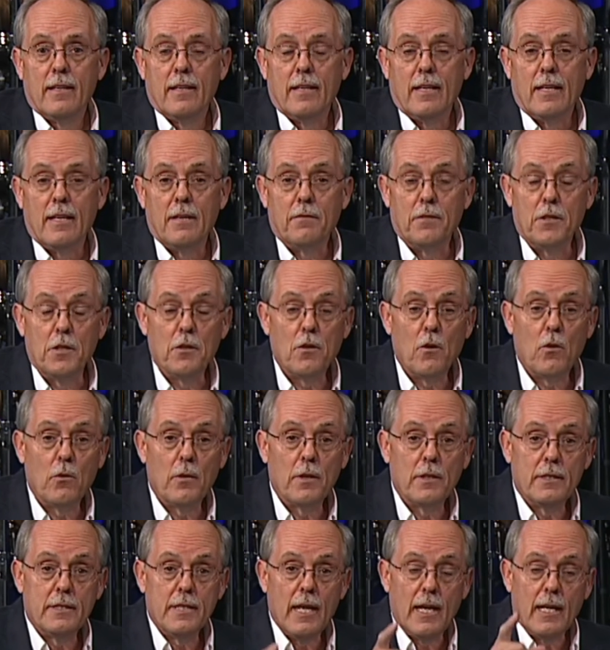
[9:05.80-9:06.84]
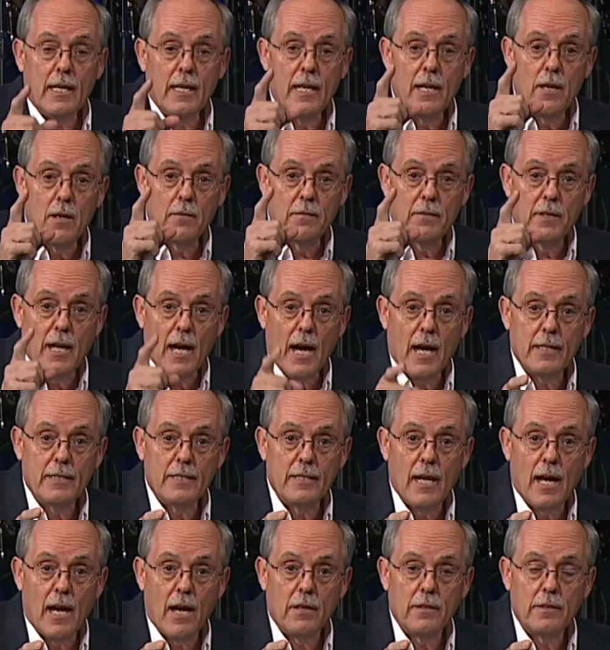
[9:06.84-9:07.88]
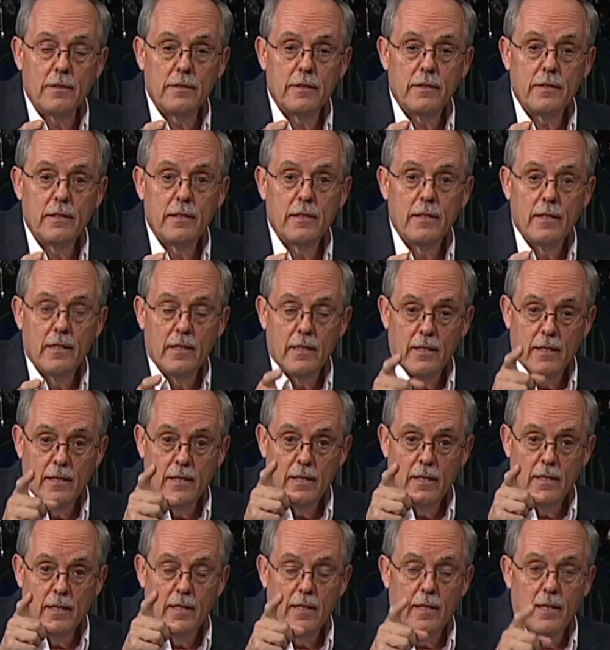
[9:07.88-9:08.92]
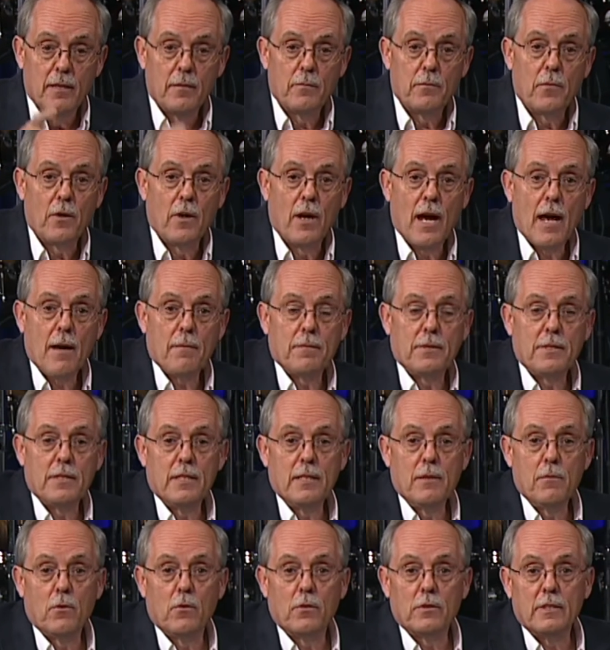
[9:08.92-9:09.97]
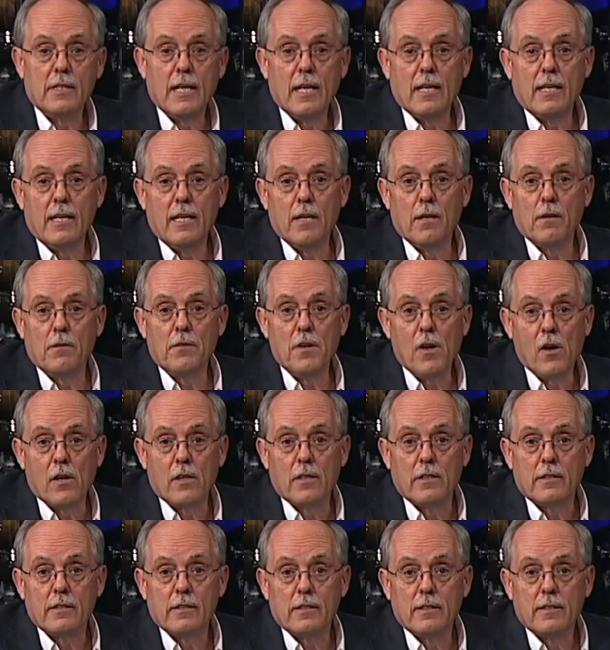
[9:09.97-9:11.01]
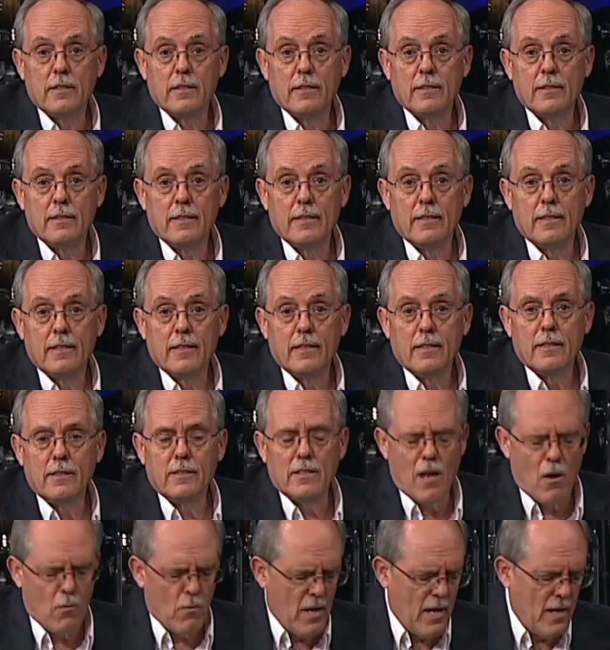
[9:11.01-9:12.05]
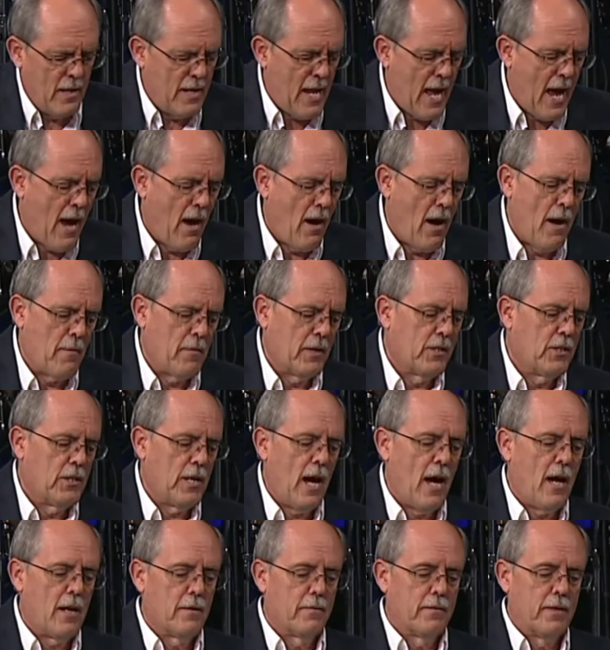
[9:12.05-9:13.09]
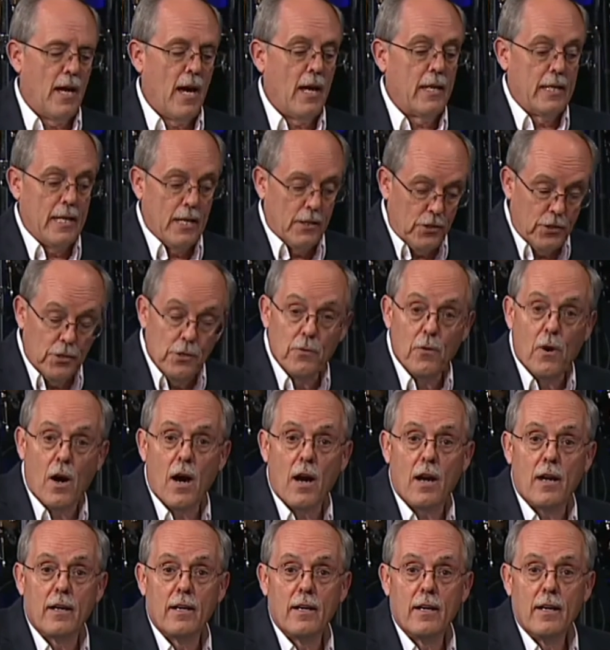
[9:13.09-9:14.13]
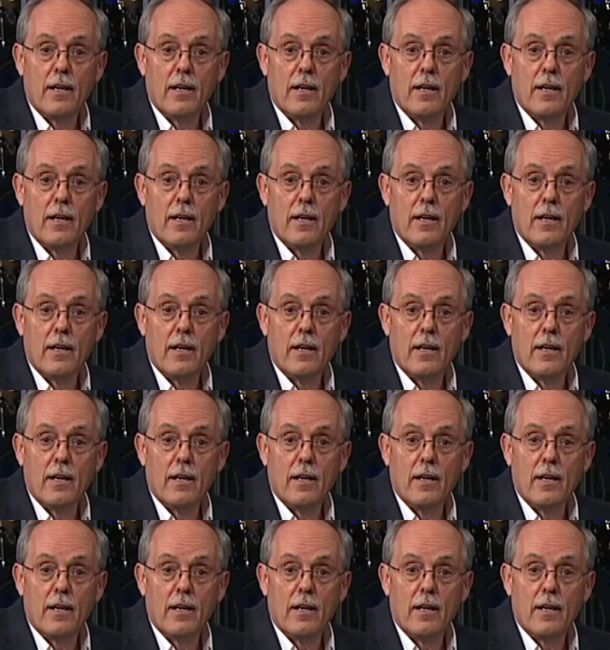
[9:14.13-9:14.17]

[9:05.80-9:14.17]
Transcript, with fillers: If you don't want to take care of God's house, perhaps He won't take care of yours. You say, ah, well, now I'm a child of God. Yes, you are.